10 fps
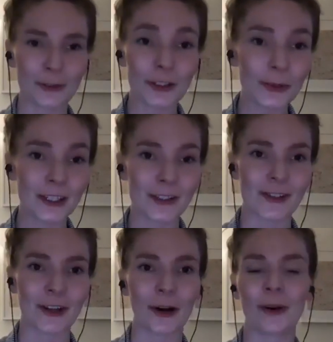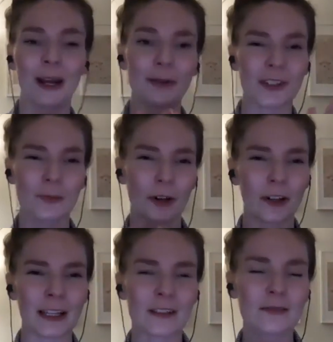2 years ago when I was just more
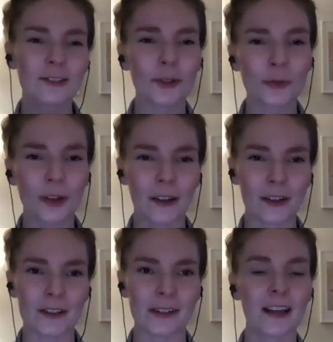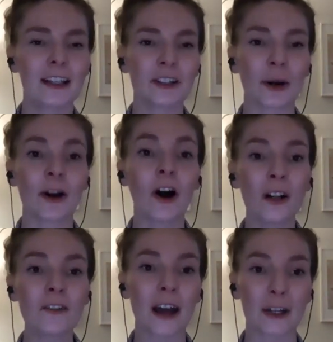like 2 colors, you know, and all
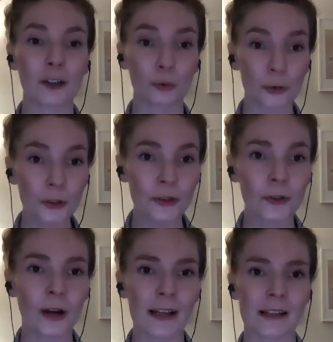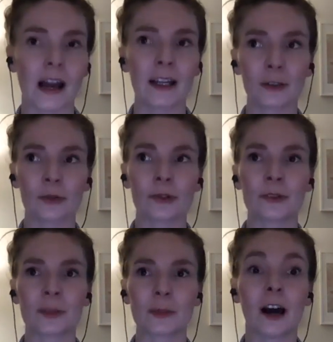of that grew as I grew
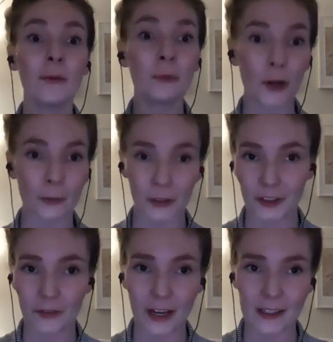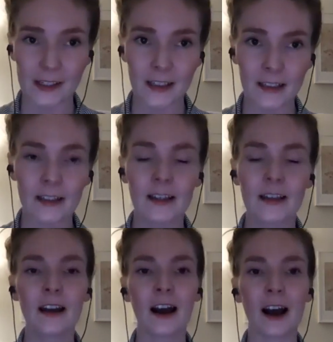to become more multifaceted.
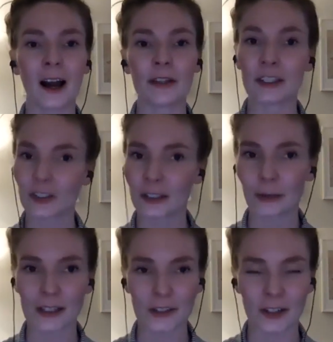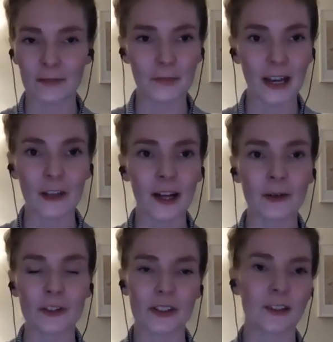Initially, when I started, I thought I
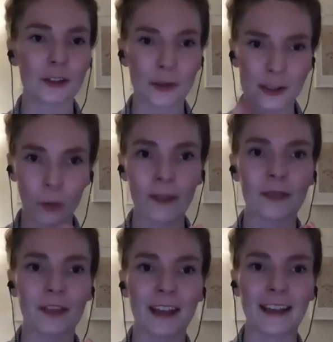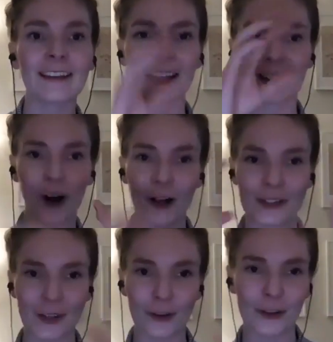was just going to do this one thing, and then all
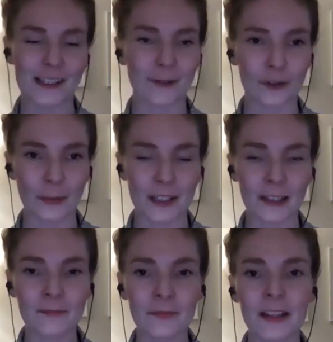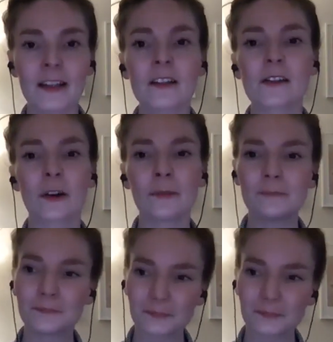these other things have dropped in. So,